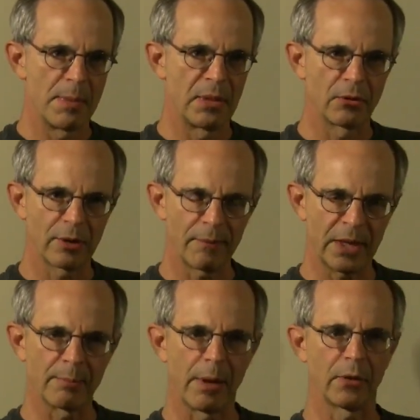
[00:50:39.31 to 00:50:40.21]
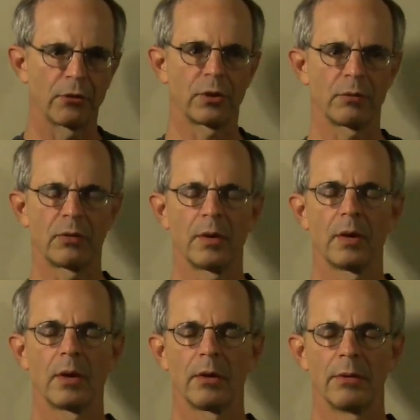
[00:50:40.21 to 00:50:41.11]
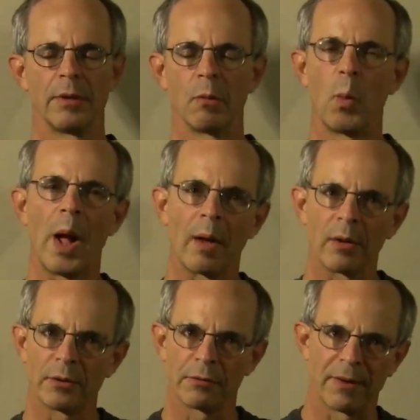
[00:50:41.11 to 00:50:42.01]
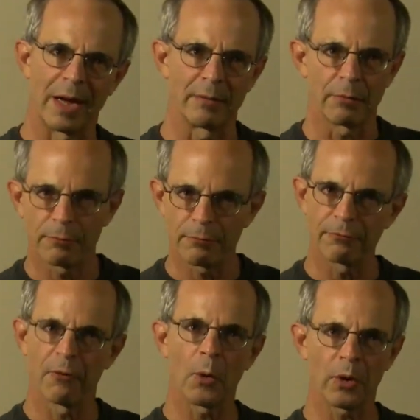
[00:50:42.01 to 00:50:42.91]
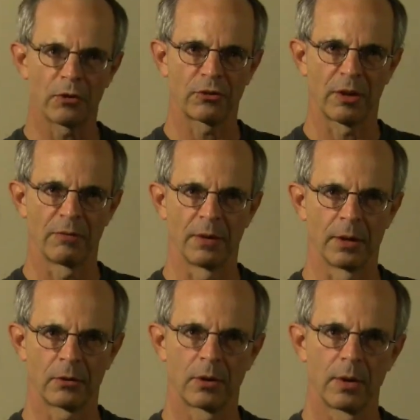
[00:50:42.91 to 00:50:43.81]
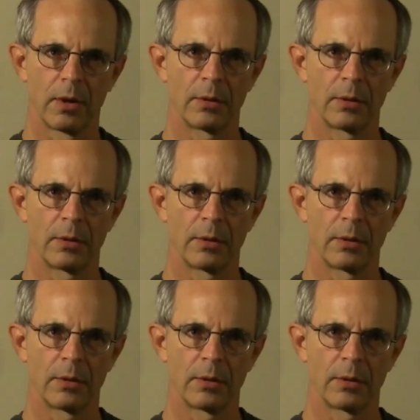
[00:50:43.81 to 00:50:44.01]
But there's something about the sort of the well-defined focus of it